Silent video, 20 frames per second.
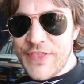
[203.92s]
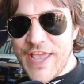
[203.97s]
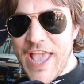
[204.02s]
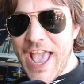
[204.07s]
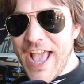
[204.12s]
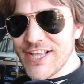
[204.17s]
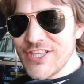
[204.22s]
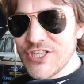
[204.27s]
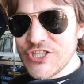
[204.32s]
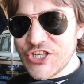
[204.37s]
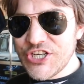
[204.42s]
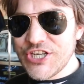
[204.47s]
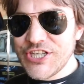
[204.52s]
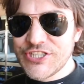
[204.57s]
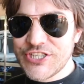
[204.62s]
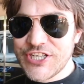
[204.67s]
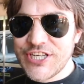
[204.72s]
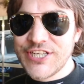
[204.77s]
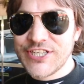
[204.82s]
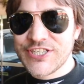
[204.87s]
the
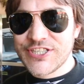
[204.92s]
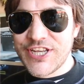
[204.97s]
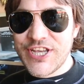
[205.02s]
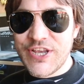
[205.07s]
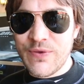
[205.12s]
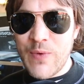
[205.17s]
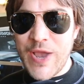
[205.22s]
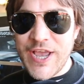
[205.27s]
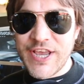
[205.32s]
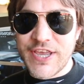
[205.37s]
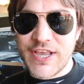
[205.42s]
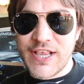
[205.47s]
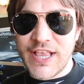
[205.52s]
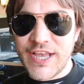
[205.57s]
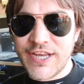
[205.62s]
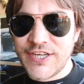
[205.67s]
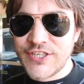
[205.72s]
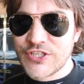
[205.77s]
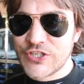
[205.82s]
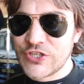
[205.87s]
NGTC
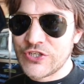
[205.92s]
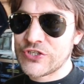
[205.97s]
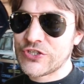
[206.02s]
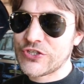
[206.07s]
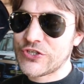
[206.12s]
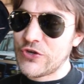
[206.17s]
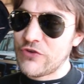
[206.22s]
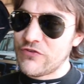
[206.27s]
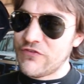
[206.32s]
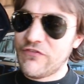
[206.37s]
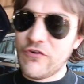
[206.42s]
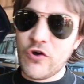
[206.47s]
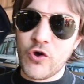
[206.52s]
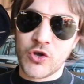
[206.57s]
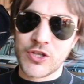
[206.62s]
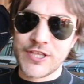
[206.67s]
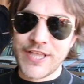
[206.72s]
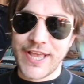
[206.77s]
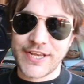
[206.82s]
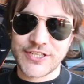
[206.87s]
regulation stood
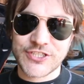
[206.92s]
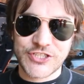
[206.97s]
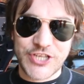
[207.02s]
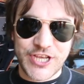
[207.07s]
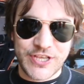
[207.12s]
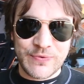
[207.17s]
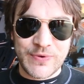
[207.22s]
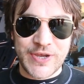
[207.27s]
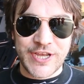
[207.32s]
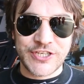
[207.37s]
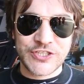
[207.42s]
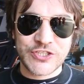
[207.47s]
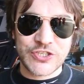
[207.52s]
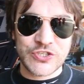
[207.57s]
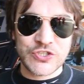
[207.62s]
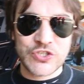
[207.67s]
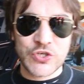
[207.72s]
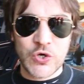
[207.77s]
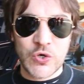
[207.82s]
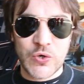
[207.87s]
for Next
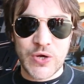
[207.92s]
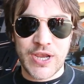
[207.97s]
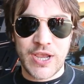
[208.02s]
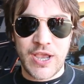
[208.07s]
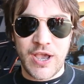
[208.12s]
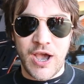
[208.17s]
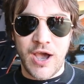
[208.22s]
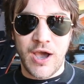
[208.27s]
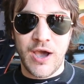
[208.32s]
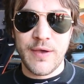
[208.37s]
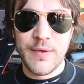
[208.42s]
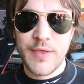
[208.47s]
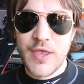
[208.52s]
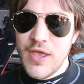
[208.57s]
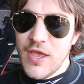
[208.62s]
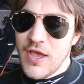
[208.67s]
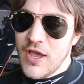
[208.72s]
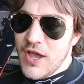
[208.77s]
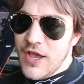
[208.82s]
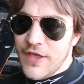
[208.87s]
Generation Touring Car.
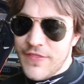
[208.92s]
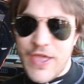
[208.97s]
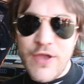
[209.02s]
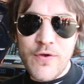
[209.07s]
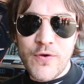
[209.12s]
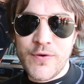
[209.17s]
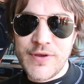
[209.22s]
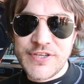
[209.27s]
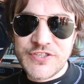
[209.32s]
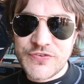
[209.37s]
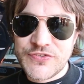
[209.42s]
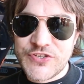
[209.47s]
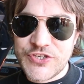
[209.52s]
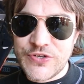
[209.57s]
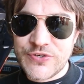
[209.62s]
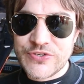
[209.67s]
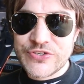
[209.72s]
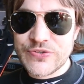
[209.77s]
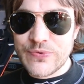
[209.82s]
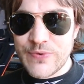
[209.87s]
They were
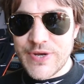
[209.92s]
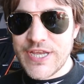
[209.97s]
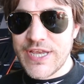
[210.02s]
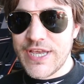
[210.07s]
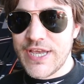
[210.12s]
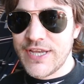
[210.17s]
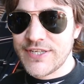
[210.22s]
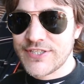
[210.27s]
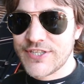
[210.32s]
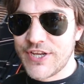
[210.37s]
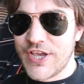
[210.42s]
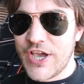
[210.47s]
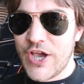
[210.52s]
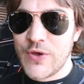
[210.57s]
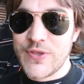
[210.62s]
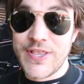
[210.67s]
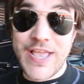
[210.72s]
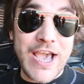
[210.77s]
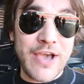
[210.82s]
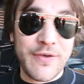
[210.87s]
introduced three years
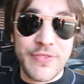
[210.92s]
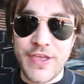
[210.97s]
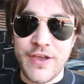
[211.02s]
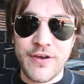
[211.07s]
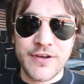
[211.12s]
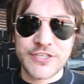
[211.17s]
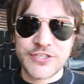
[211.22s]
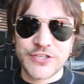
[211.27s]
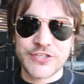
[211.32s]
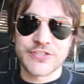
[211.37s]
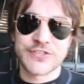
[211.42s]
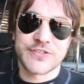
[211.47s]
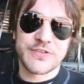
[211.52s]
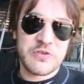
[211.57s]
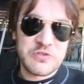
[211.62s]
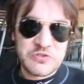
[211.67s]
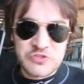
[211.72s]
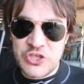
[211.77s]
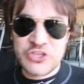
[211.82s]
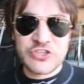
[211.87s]
ago. Now they are just
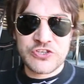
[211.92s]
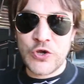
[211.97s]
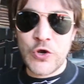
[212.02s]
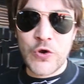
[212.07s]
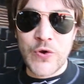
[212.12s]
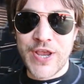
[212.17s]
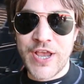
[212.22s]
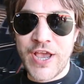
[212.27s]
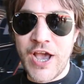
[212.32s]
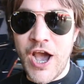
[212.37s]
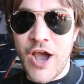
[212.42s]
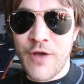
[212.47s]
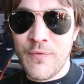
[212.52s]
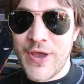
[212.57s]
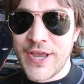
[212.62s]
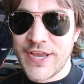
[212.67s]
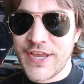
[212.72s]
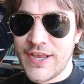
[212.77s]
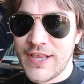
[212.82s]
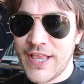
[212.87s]
the touring car
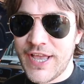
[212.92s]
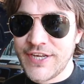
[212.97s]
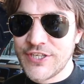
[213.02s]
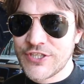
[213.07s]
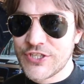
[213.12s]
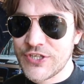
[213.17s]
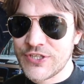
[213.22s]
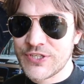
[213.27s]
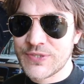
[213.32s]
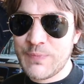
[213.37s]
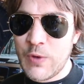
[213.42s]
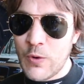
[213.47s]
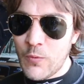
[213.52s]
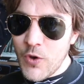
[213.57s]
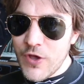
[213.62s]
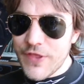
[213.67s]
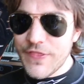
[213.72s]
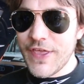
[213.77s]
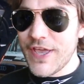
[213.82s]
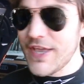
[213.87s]
regulations. But
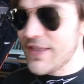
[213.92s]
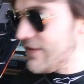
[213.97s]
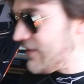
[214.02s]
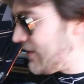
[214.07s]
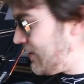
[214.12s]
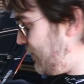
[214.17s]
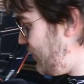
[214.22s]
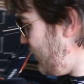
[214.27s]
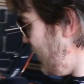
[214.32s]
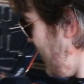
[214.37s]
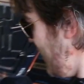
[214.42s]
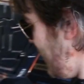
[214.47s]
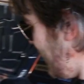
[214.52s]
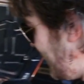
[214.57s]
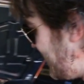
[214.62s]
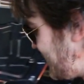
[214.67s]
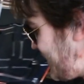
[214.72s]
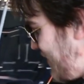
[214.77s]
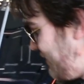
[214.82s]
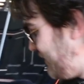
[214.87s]
what they do
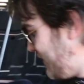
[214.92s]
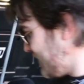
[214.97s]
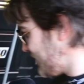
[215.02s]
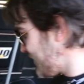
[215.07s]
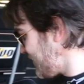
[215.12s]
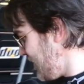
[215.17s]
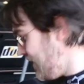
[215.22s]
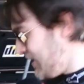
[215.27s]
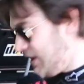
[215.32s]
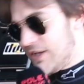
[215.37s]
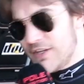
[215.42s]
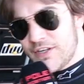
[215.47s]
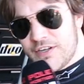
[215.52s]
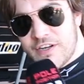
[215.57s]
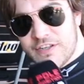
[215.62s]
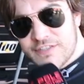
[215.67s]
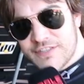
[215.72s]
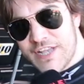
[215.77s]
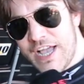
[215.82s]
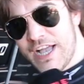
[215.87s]
is give us
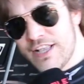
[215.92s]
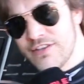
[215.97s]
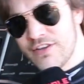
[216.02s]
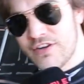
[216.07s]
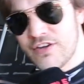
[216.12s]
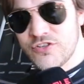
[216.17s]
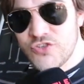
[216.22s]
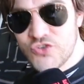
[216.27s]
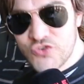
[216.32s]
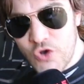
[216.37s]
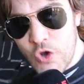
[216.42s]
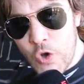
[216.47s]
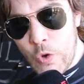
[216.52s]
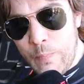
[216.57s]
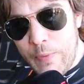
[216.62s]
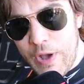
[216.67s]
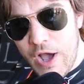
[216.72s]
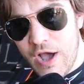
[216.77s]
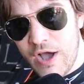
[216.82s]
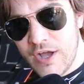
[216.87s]
standard control
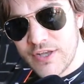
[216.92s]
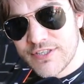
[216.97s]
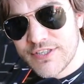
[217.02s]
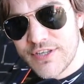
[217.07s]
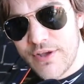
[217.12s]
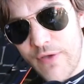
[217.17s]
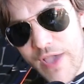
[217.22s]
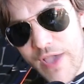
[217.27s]
parts, so